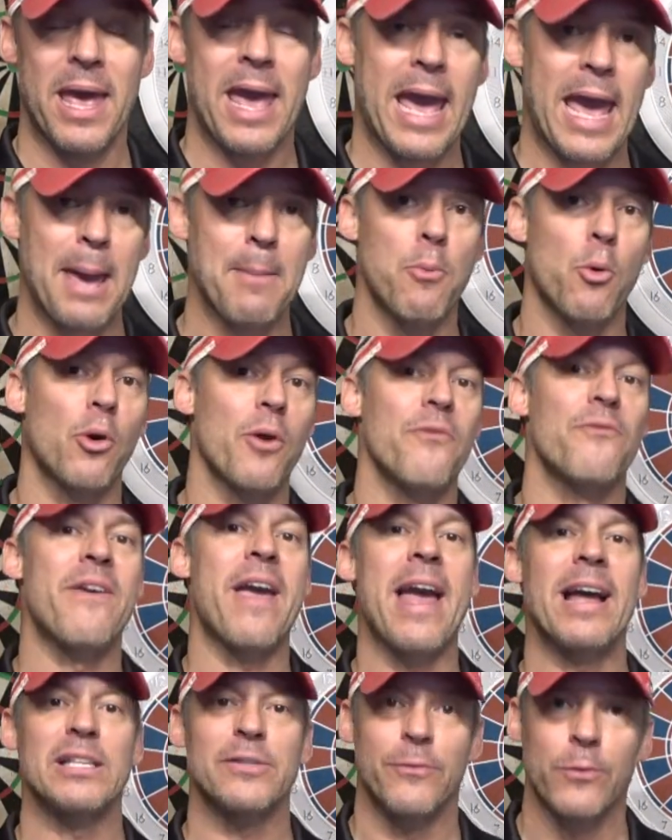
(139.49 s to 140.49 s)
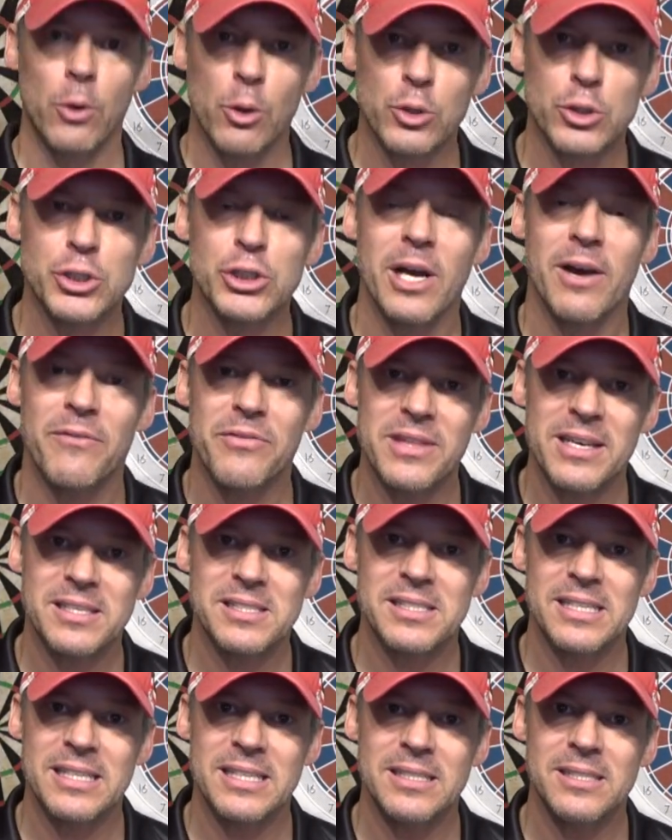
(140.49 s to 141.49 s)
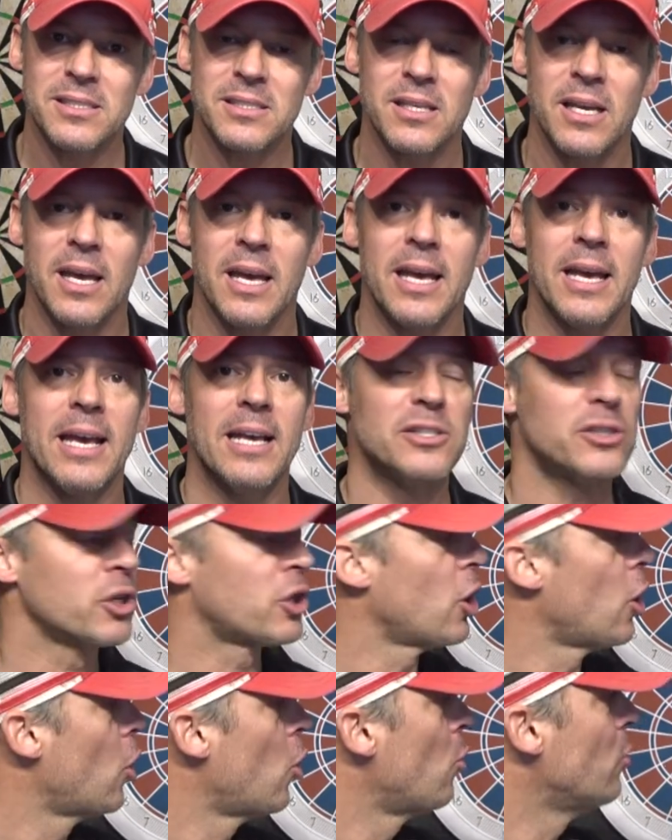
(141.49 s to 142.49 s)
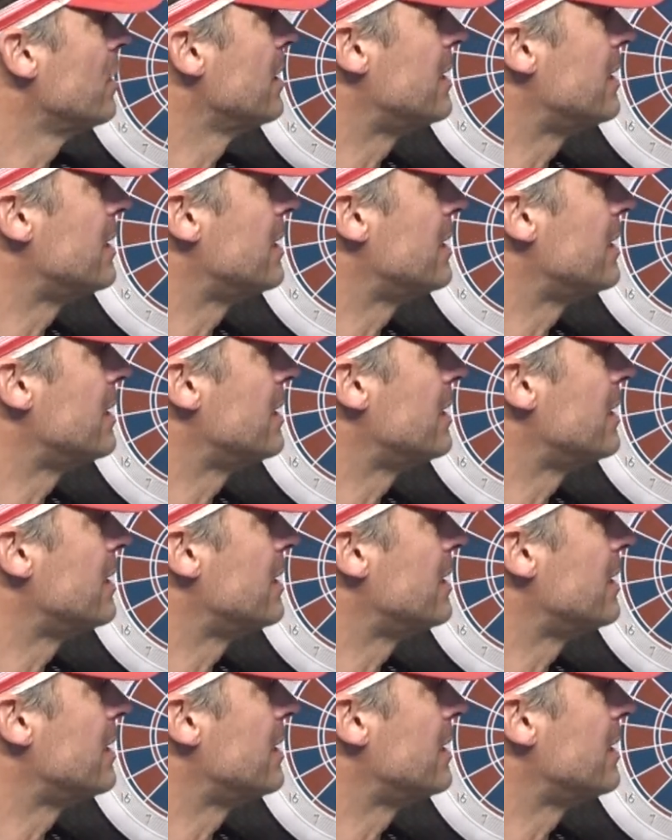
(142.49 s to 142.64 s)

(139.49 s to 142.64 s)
A more advanced version of this is to go